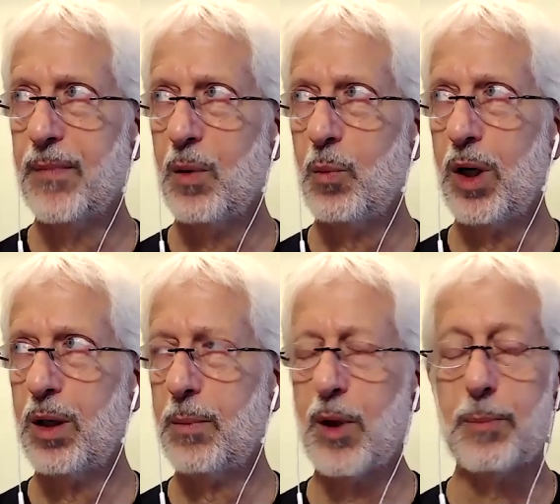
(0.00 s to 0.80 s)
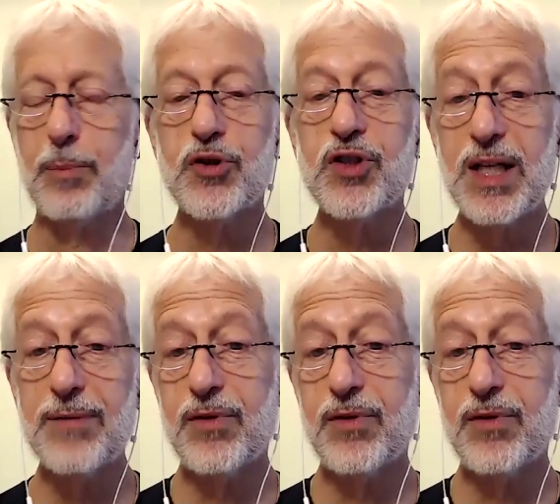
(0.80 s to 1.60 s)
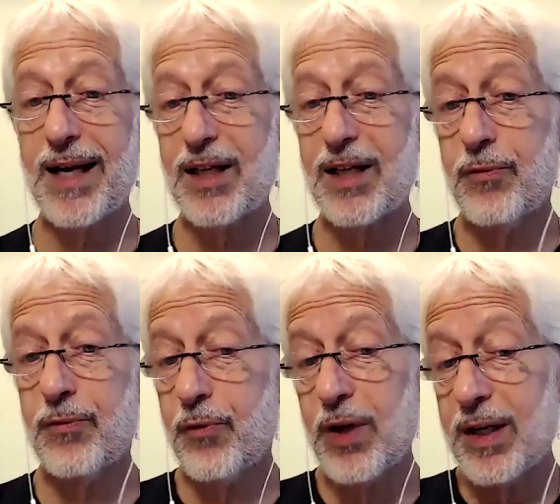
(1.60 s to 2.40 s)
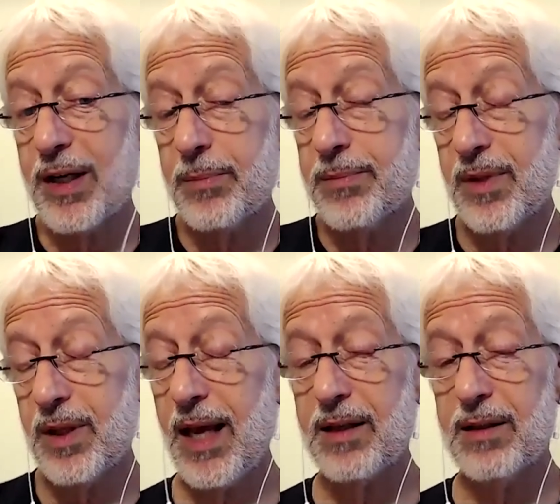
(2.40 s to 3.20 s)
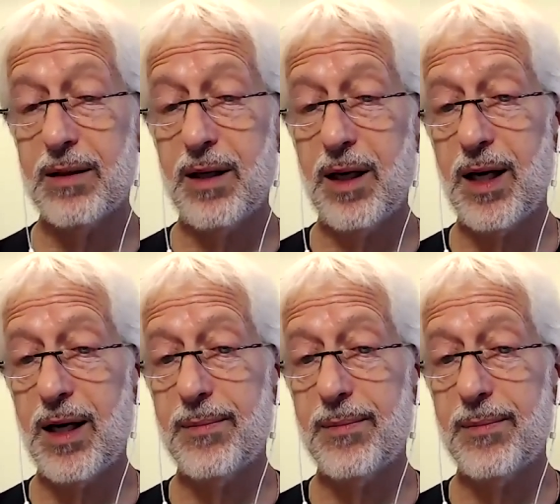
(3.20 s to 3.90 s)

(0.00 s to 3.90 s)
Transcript: what the perceived, I guess, freedom that um,